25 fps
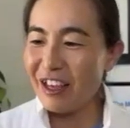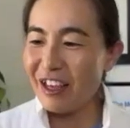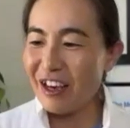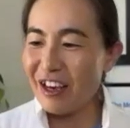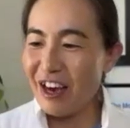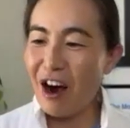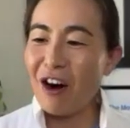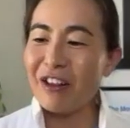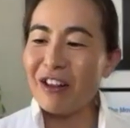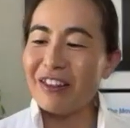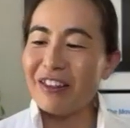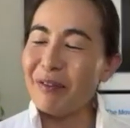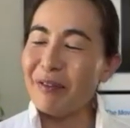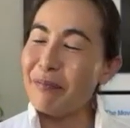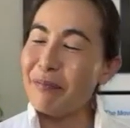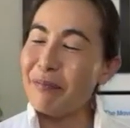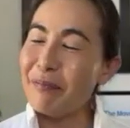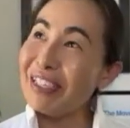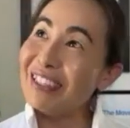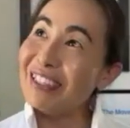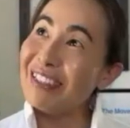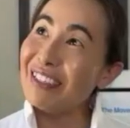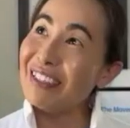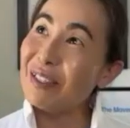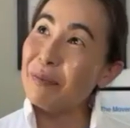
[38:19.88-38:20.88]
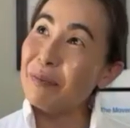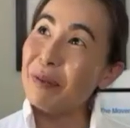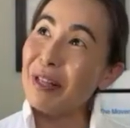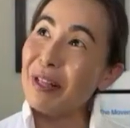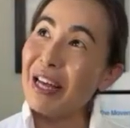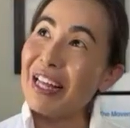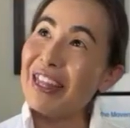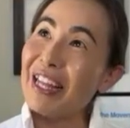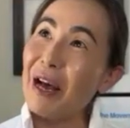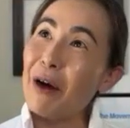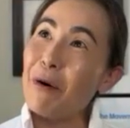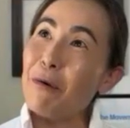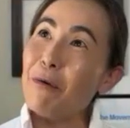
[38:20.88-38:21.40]
the business
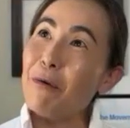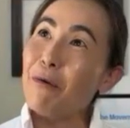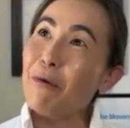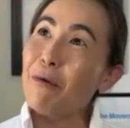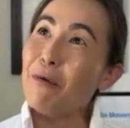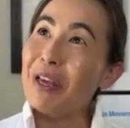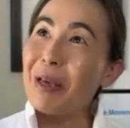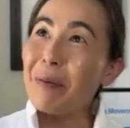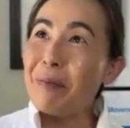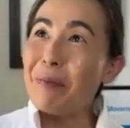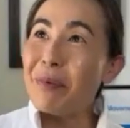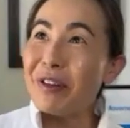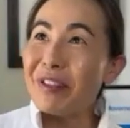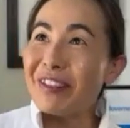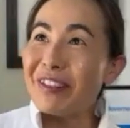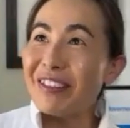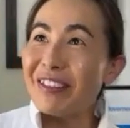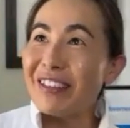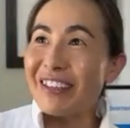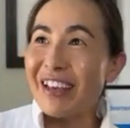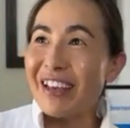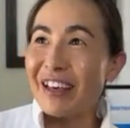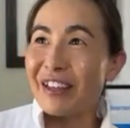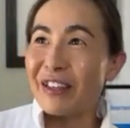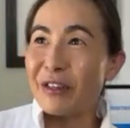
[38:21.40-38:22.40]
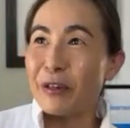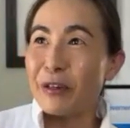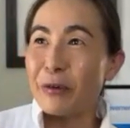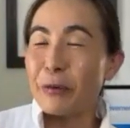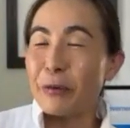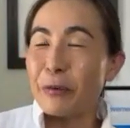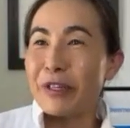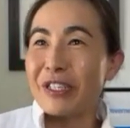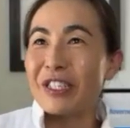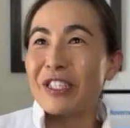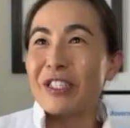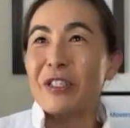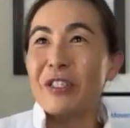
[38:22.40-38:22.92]
plan that we put together
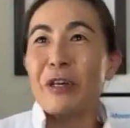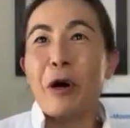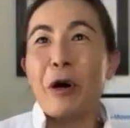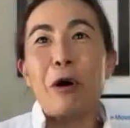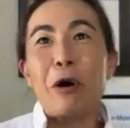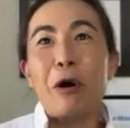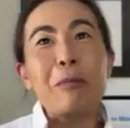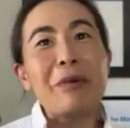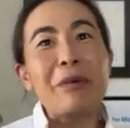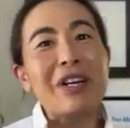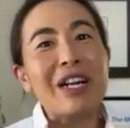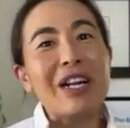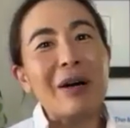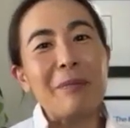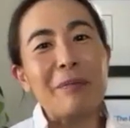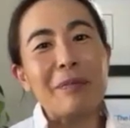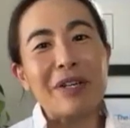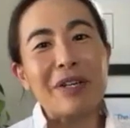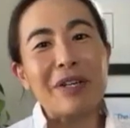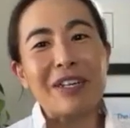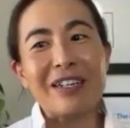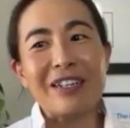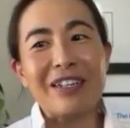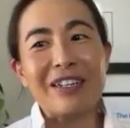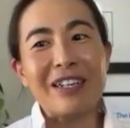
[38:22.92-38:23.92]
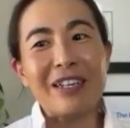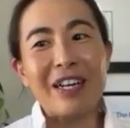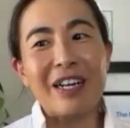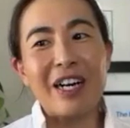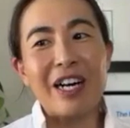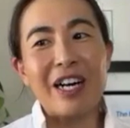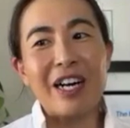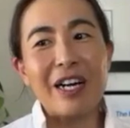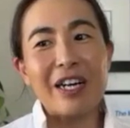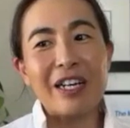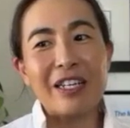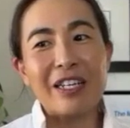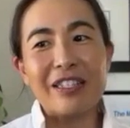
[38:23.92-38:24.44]
was to open up a
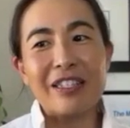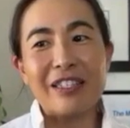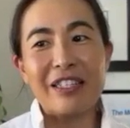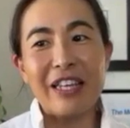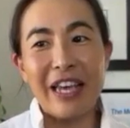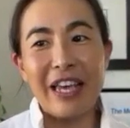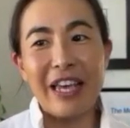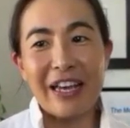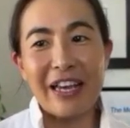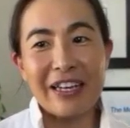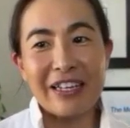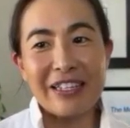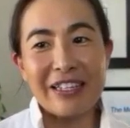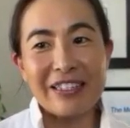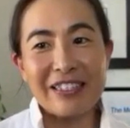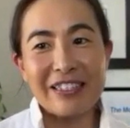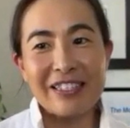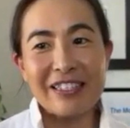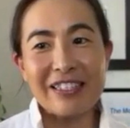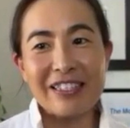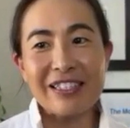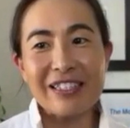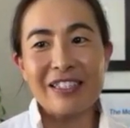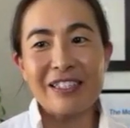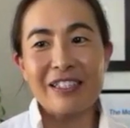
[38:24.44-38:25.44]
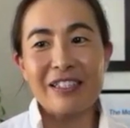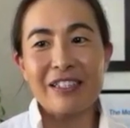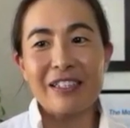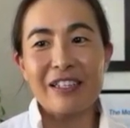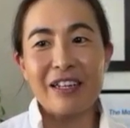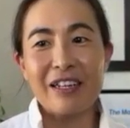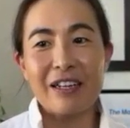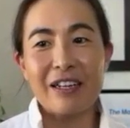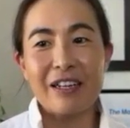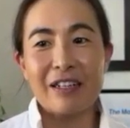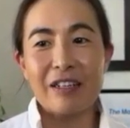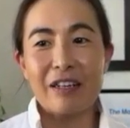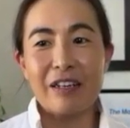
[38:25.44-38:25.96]
dance,
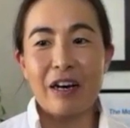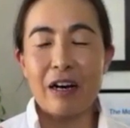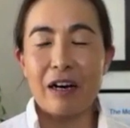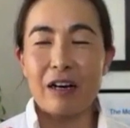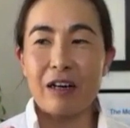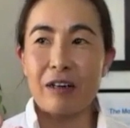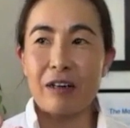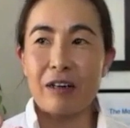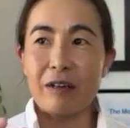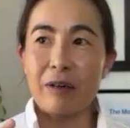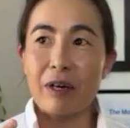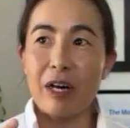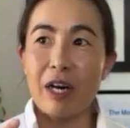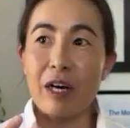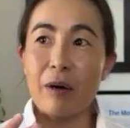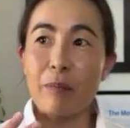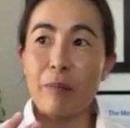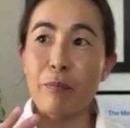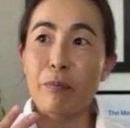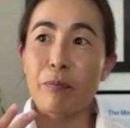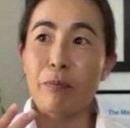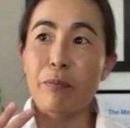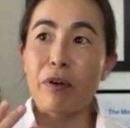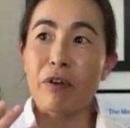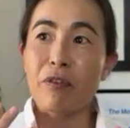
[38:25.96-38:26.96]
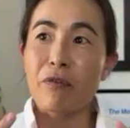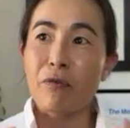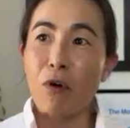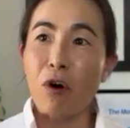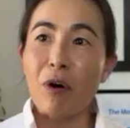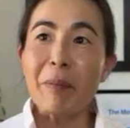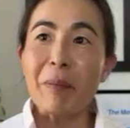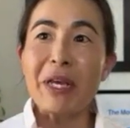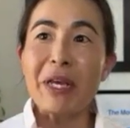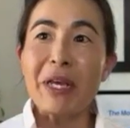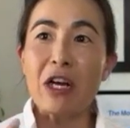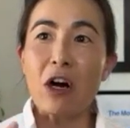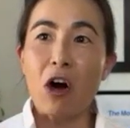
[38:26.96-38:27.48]
a
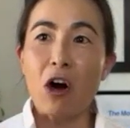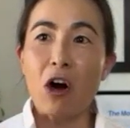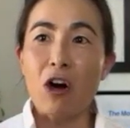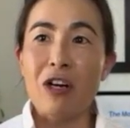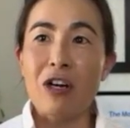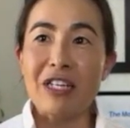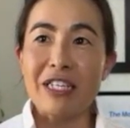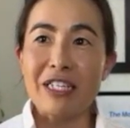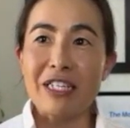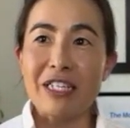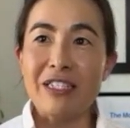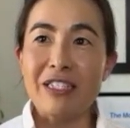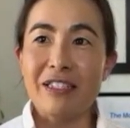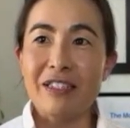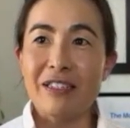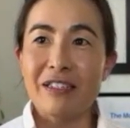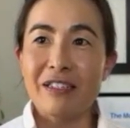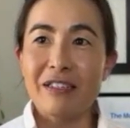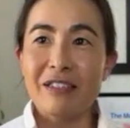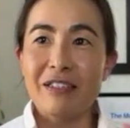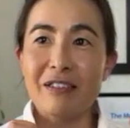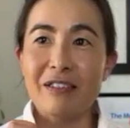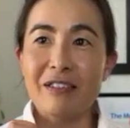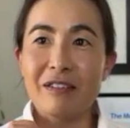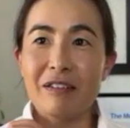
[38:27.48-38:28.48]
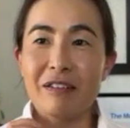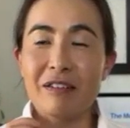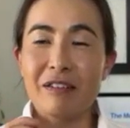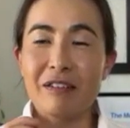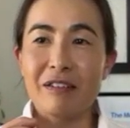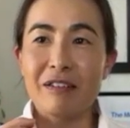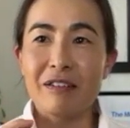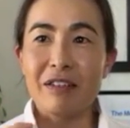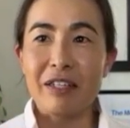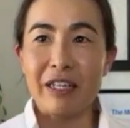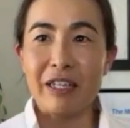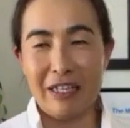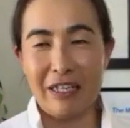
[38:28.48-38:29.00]
performing artist
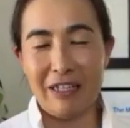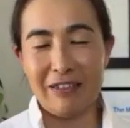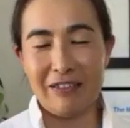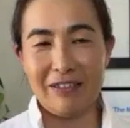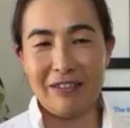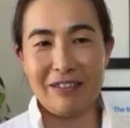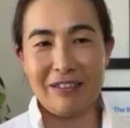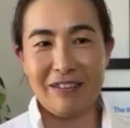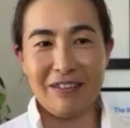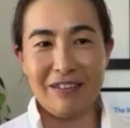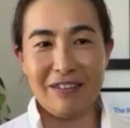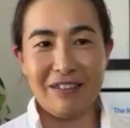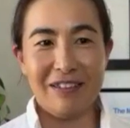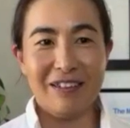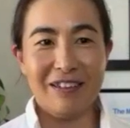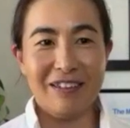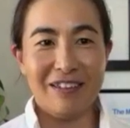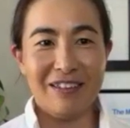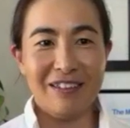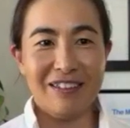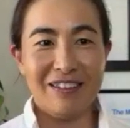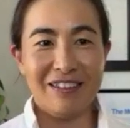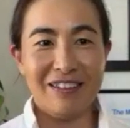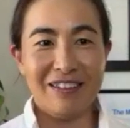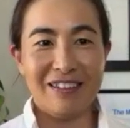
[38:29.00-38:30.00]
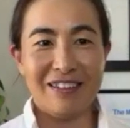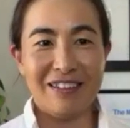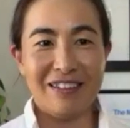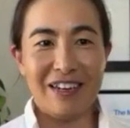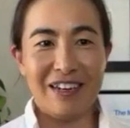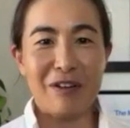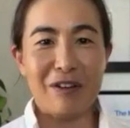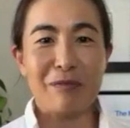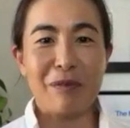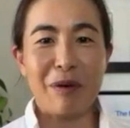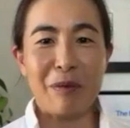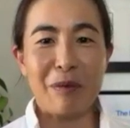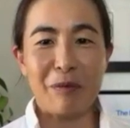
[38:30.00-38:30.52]
clinic. I
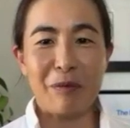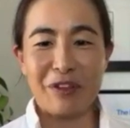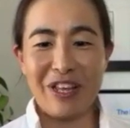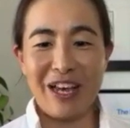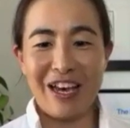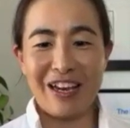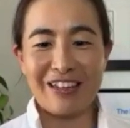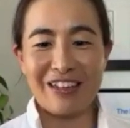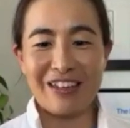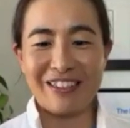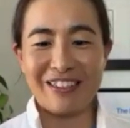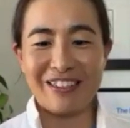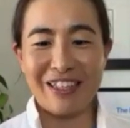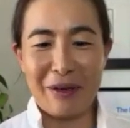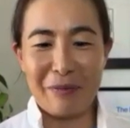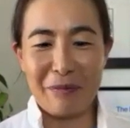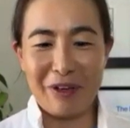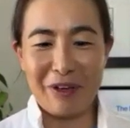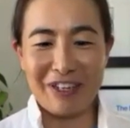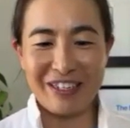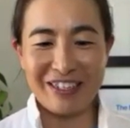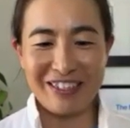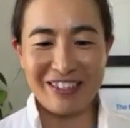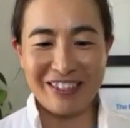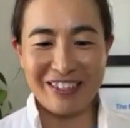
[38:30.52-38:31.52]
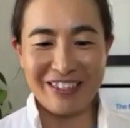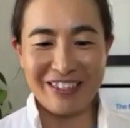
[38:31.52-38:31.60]
remember that assignment.